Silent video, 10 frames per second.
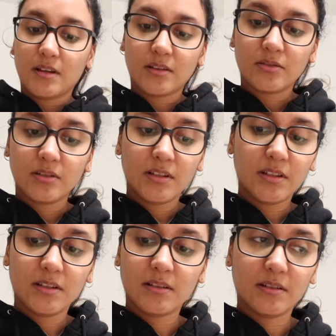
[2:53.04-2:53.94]
I
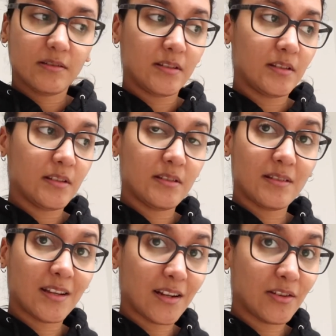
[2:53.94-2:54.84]
Actually, it says
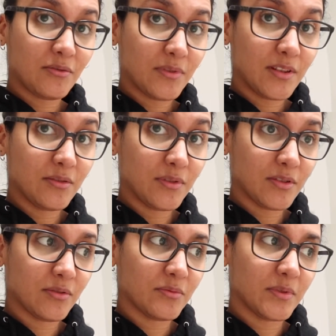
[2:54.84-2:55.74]
that I can read the
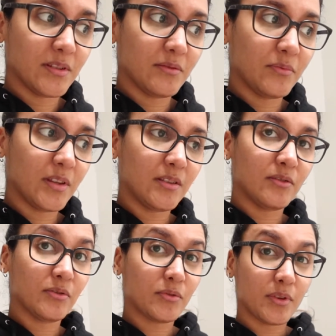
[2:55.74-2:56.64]
results within,
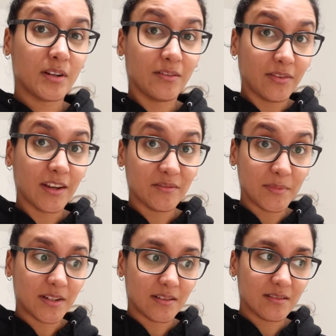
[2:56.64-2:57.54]
within three to five
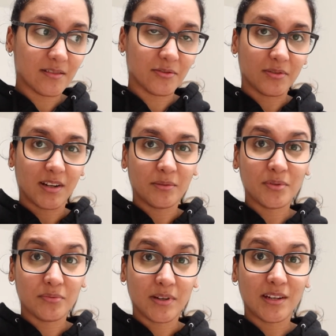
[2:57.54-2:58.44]
minutes. So I
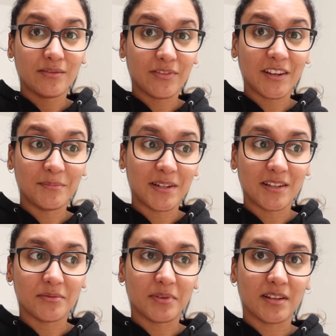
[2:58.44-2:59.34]
was waiting five
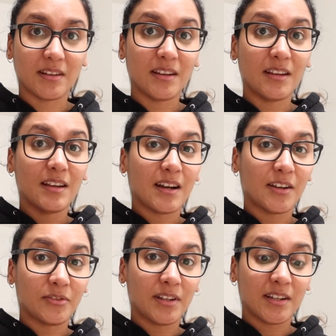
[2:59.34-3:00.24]
minutes when I
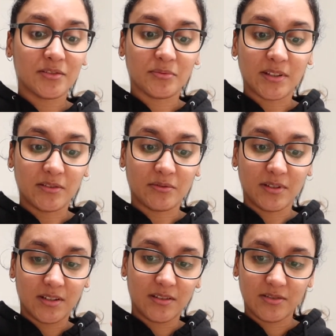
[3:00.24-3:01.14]
only had to wait
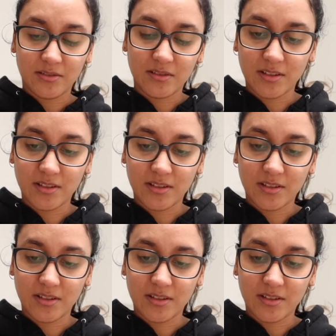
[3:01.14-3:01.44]
three. It's just